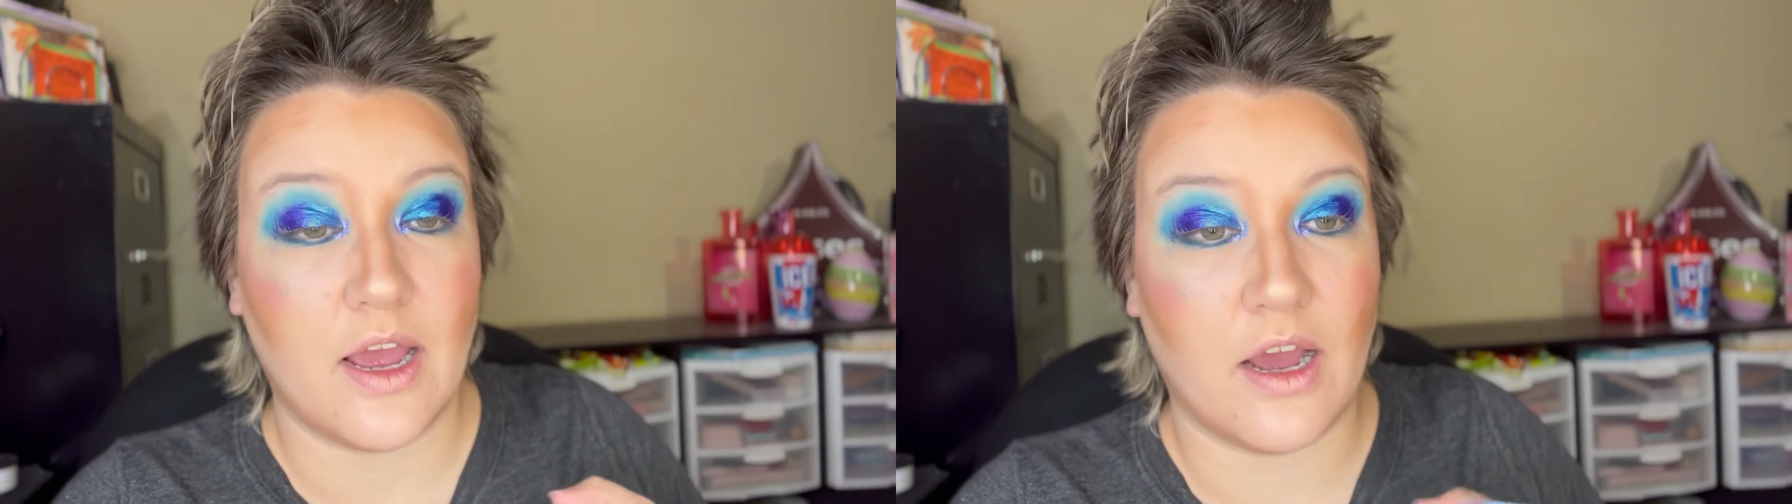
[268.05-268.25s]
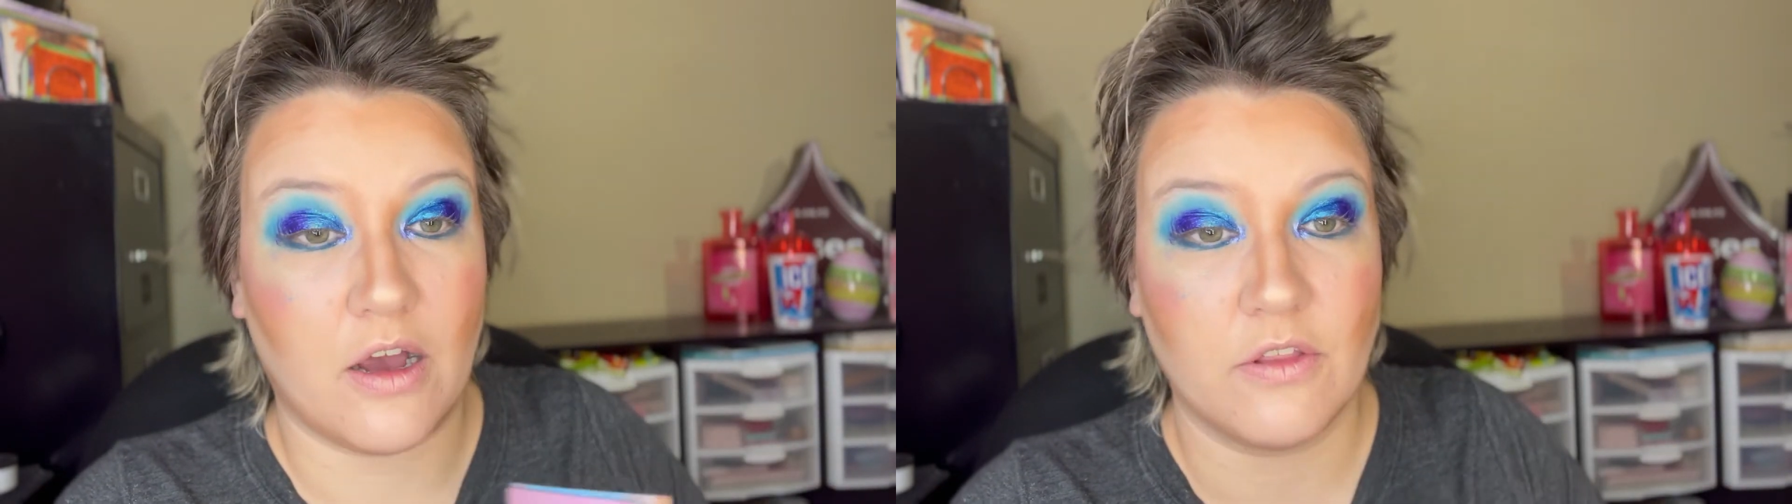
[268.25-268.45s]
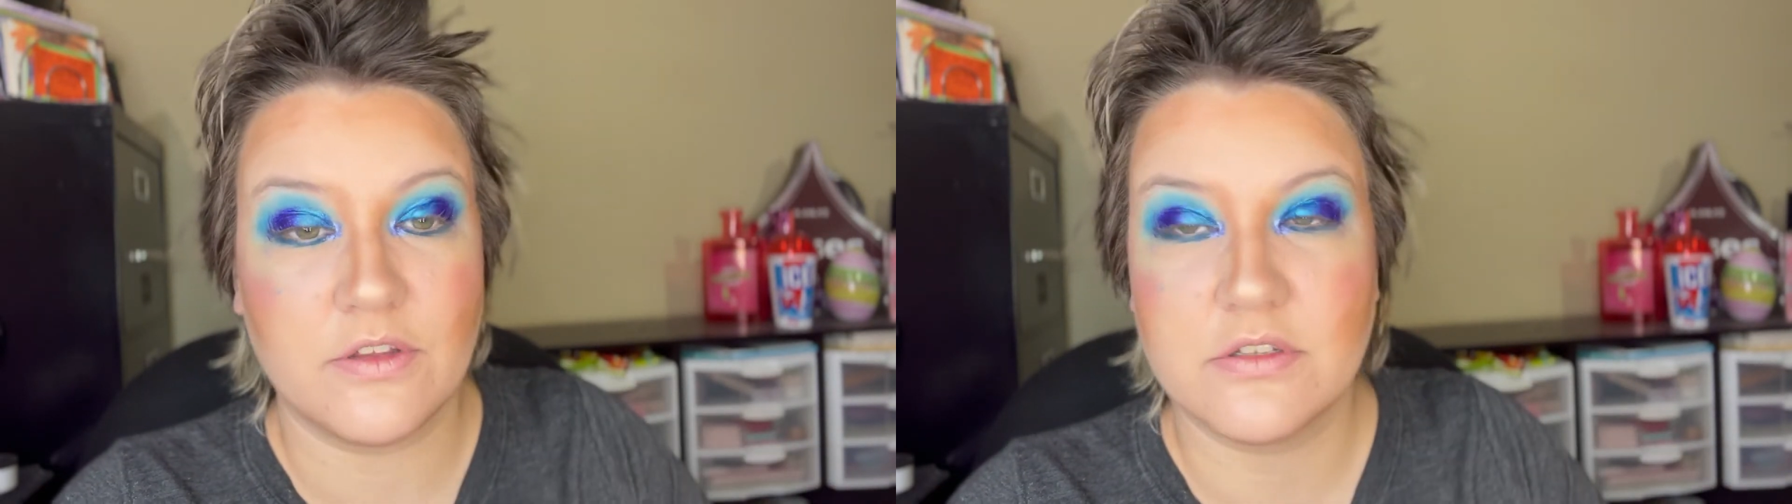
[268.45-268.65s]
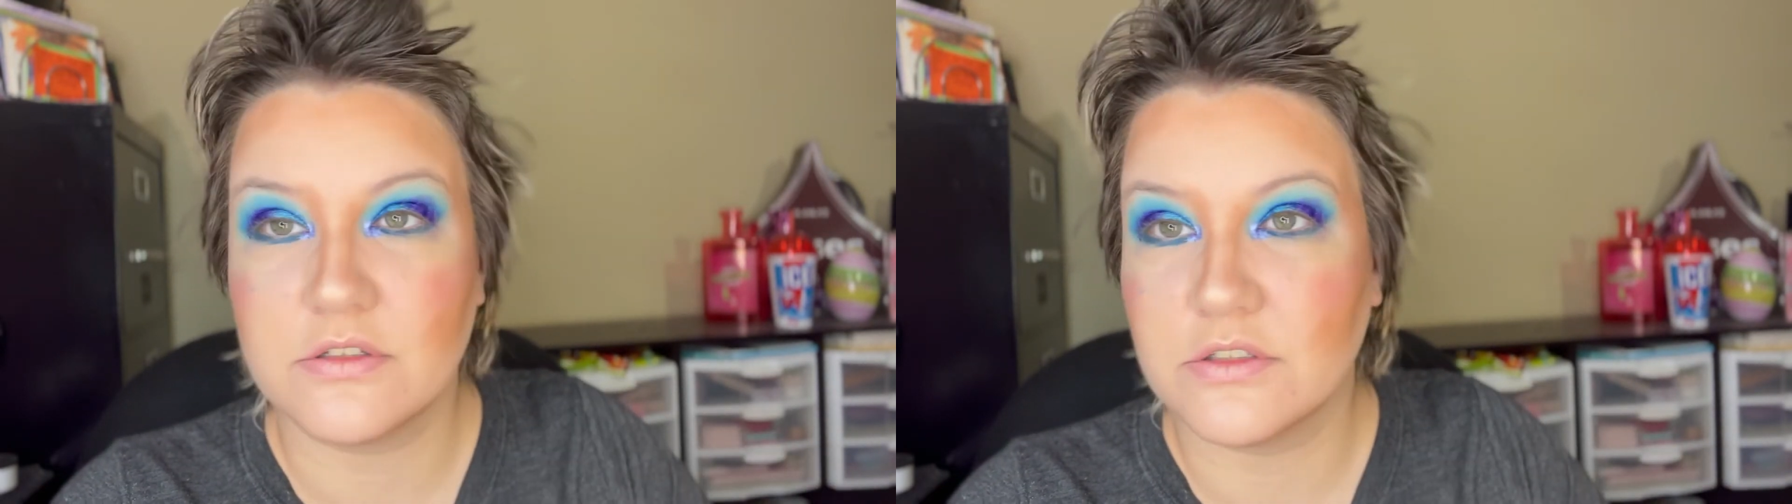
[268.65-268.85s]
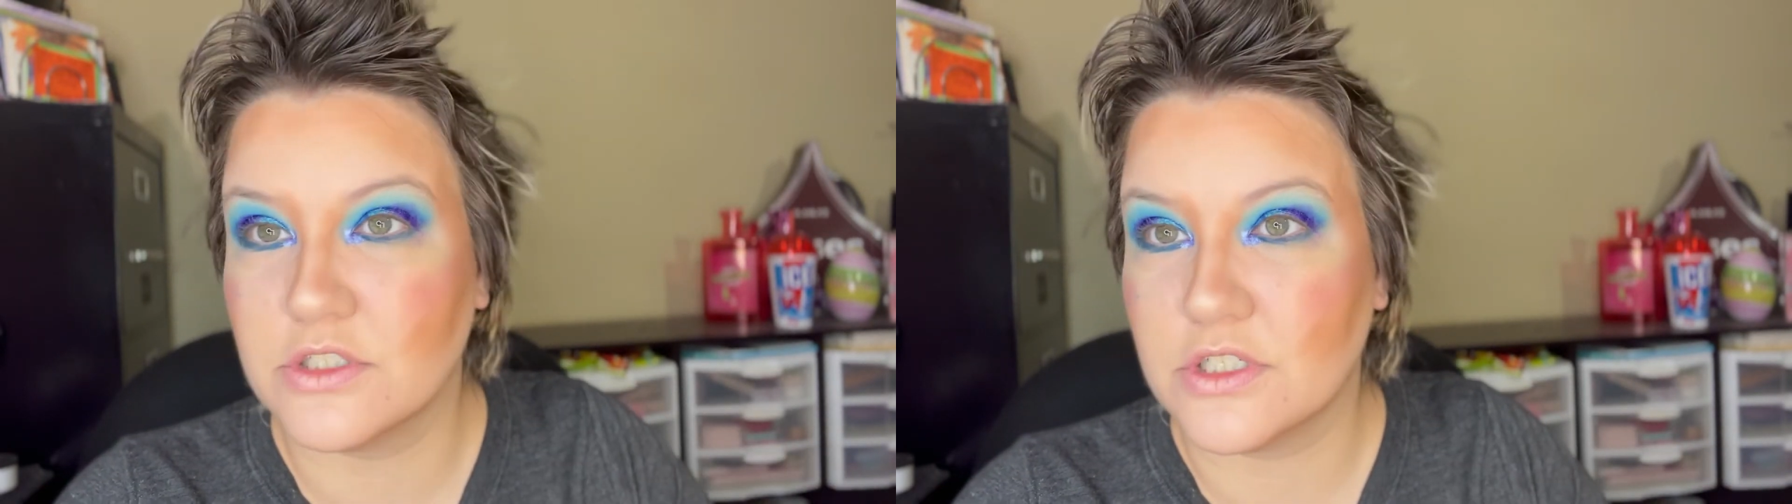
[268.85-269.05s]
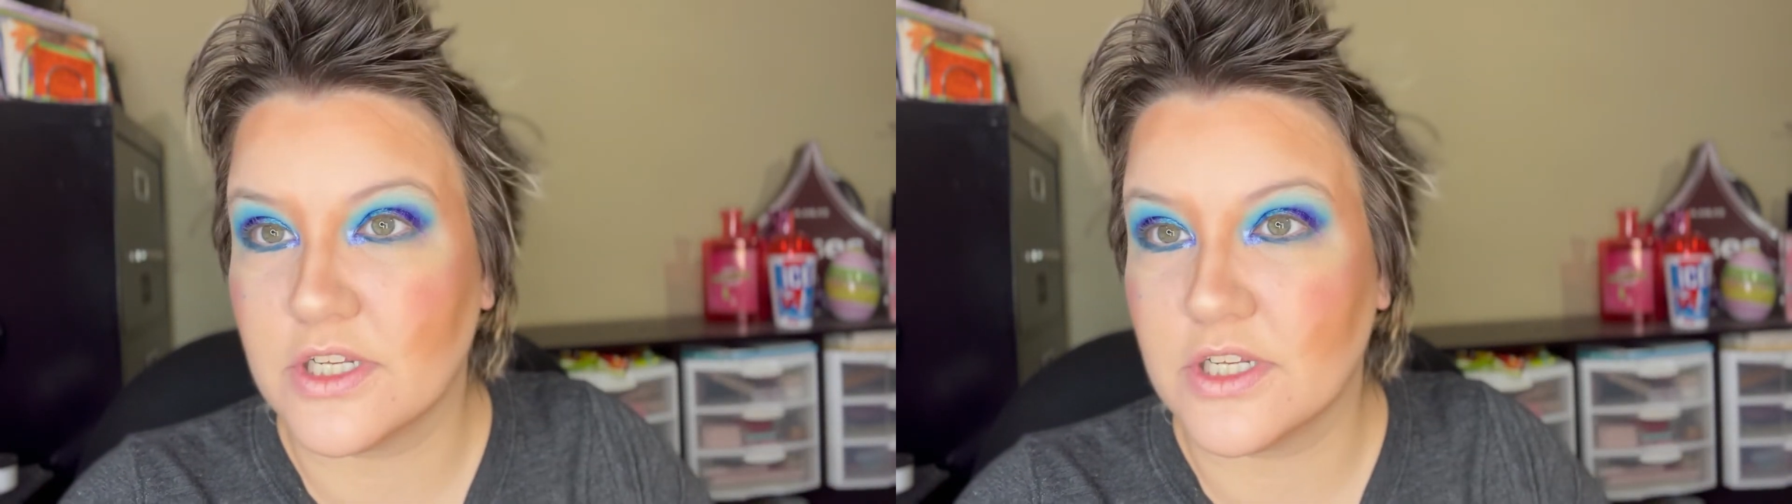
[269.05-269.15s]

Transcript: how this look